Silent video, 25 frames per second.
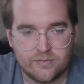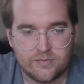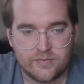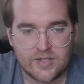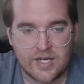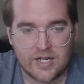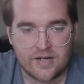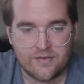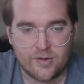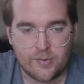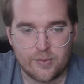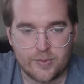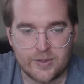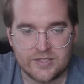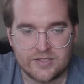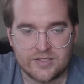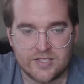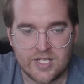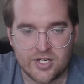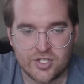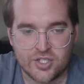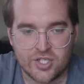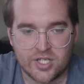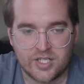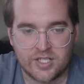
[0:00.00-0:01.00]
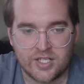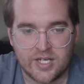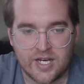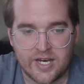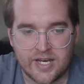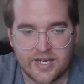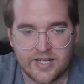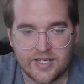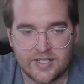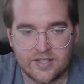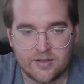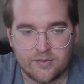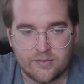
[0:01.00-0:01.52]
Kind of a possession
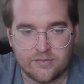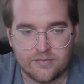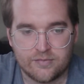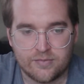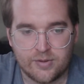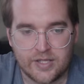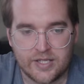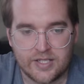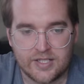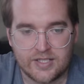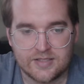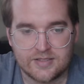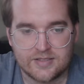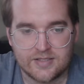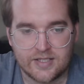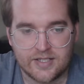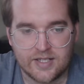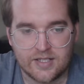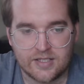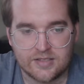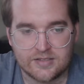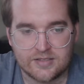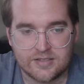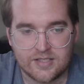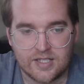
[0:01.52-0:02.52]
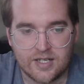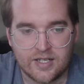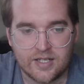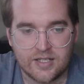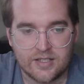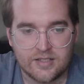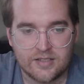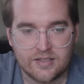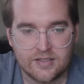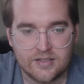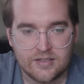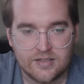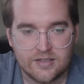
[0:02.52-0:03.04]
guy, can play inside outside.
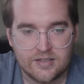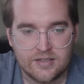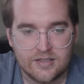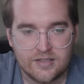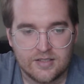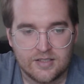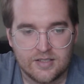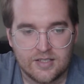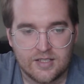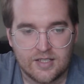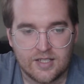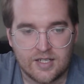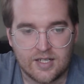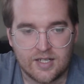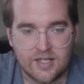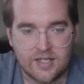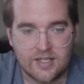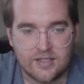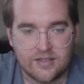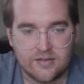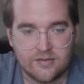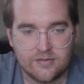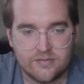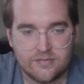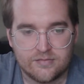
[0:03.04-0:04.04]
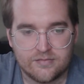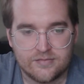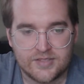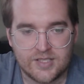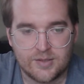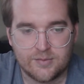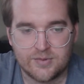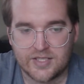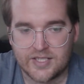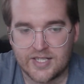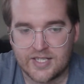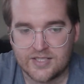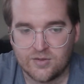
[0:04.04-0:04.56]
Seems
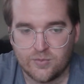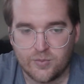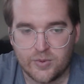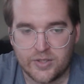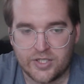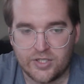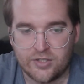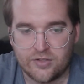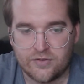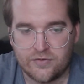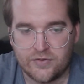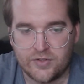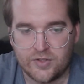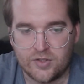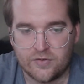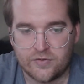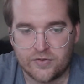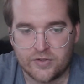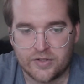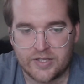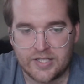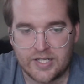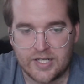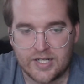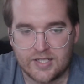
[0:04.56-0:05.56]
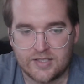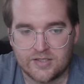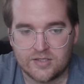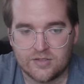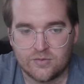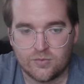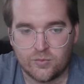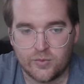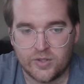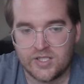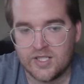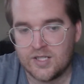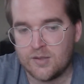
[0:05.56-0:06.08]
like he has a pretty good feel for things.
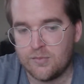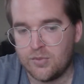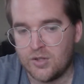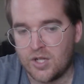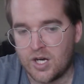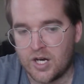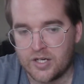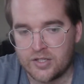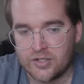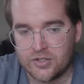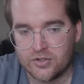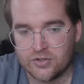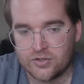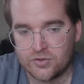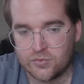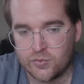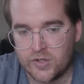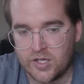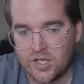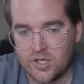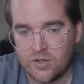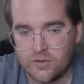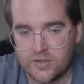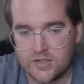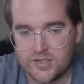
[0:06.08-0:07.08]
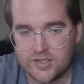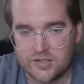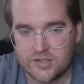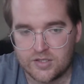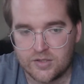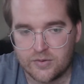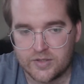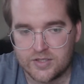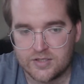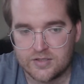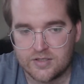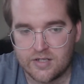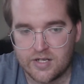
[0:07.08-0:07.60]
Willing blocker as well, which is
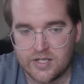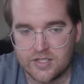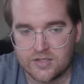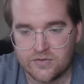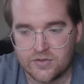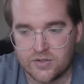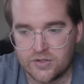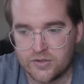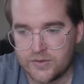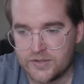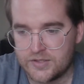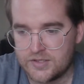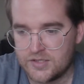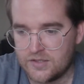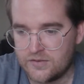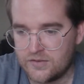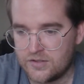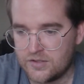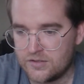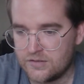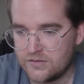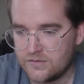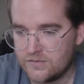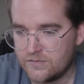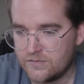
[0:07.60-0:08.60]
always nice for a receiver.